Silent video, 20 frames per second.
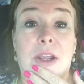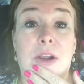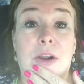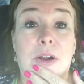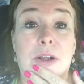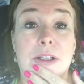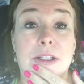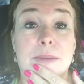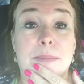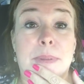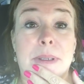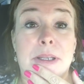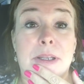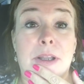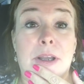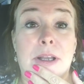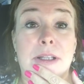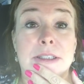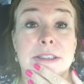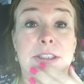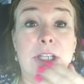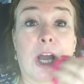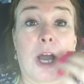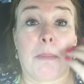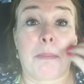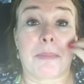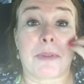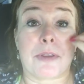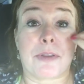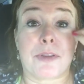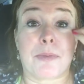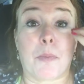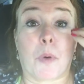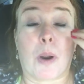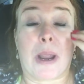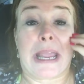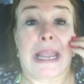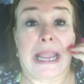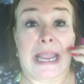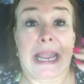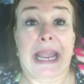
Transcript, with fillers: Girl, it's been nonstop this morning.